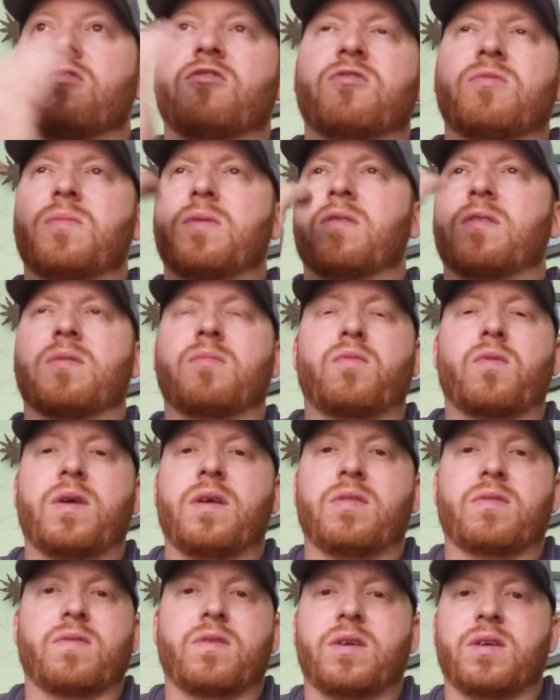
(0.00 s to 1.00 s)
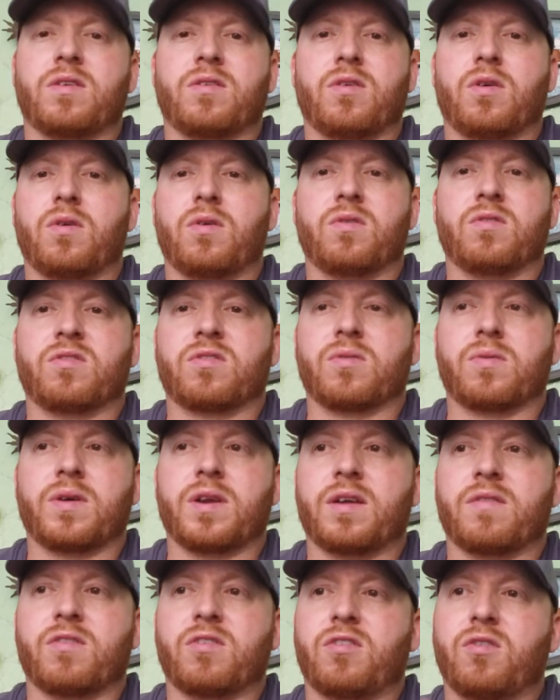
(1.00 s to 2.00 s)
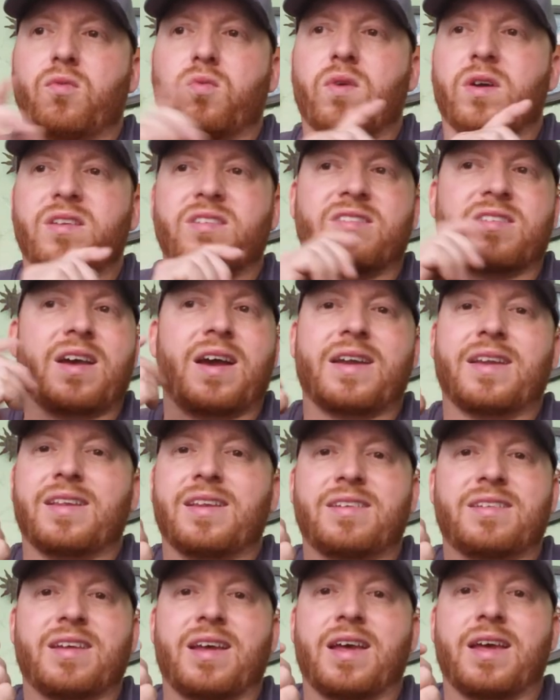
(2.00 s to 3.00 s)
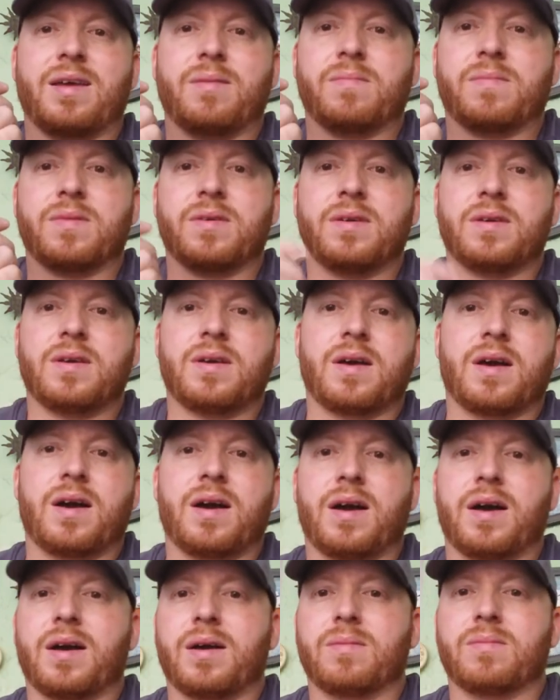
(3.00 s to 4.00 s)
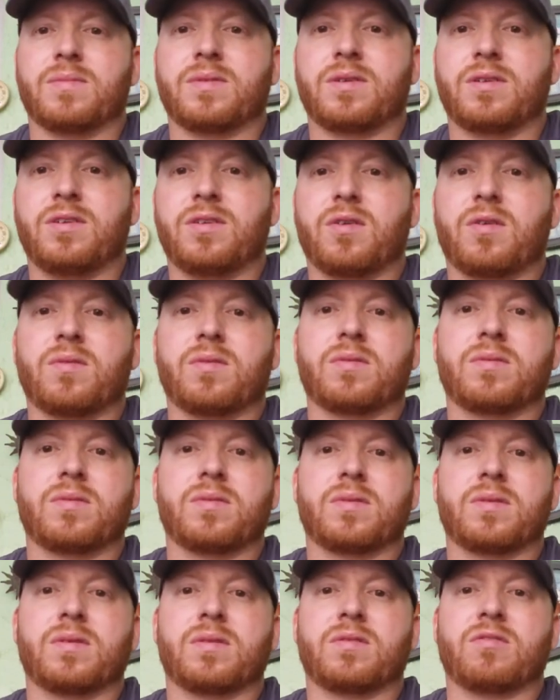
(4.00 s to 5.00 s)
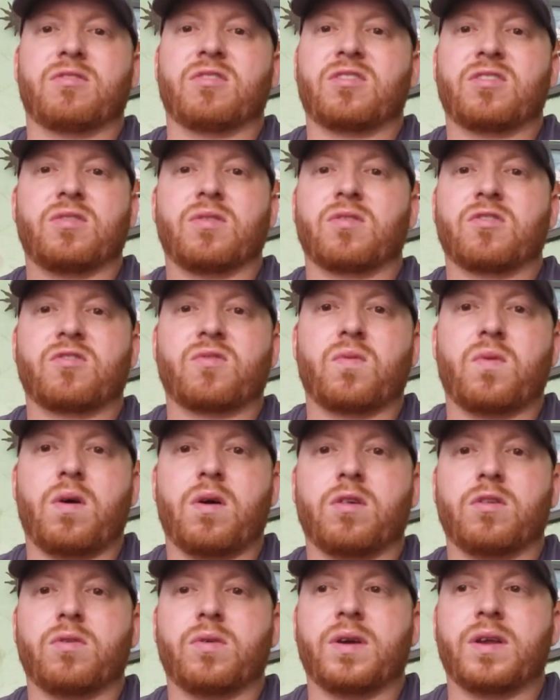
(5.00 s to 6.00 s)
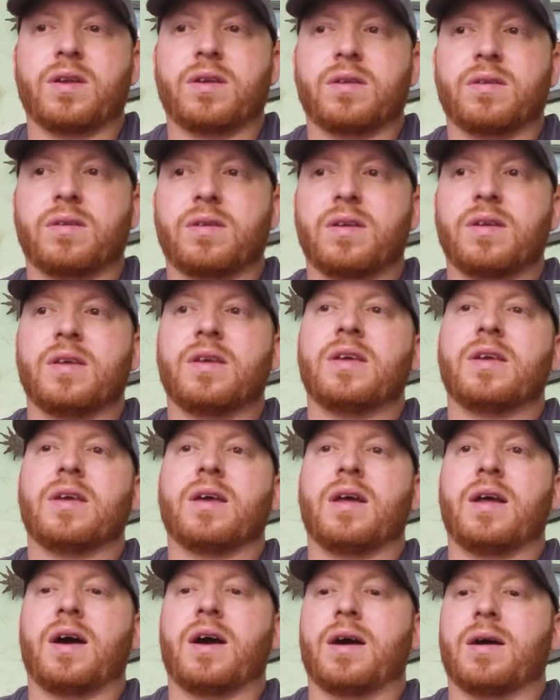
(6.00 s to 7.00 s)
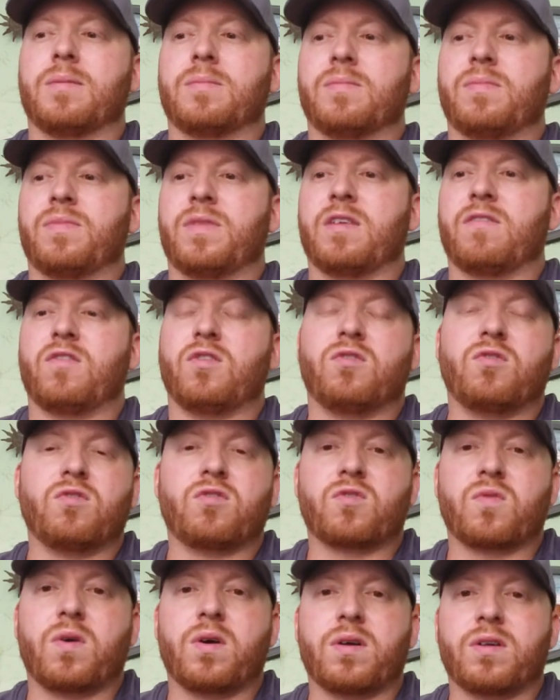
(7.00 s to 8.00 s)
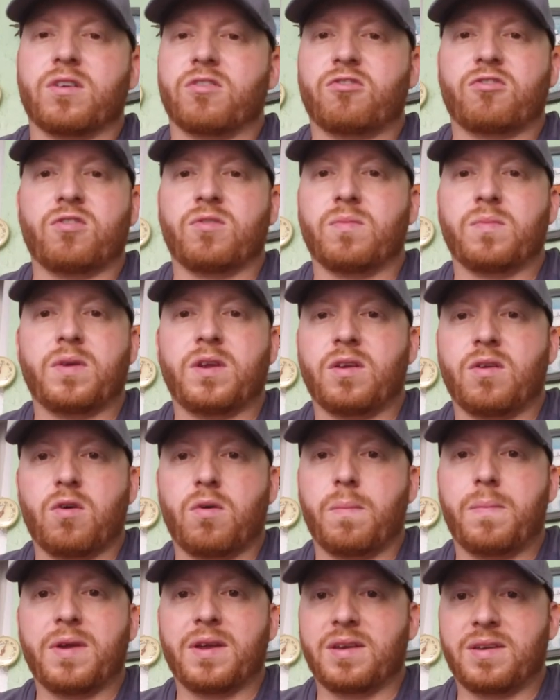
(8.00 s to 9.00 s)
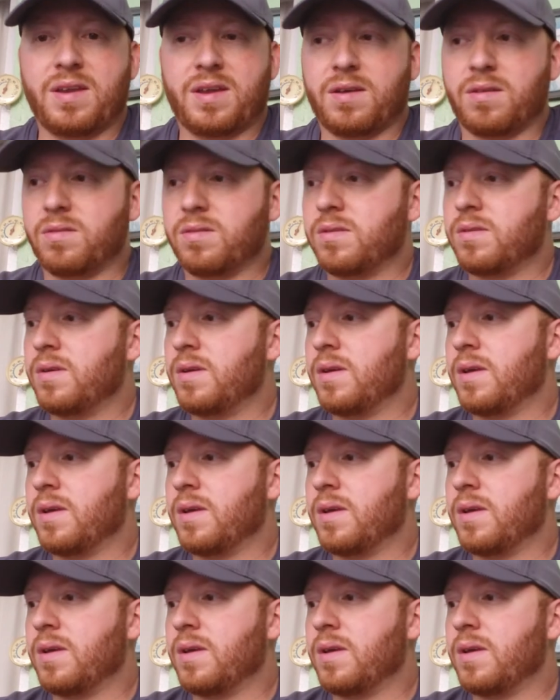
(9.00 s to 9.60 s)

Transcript: You should be able to breathe through your nose or whatever. Do one side at a time. Um, you don't just don't swallow it. Um, if you do swallow it, shouldn't be no big deal.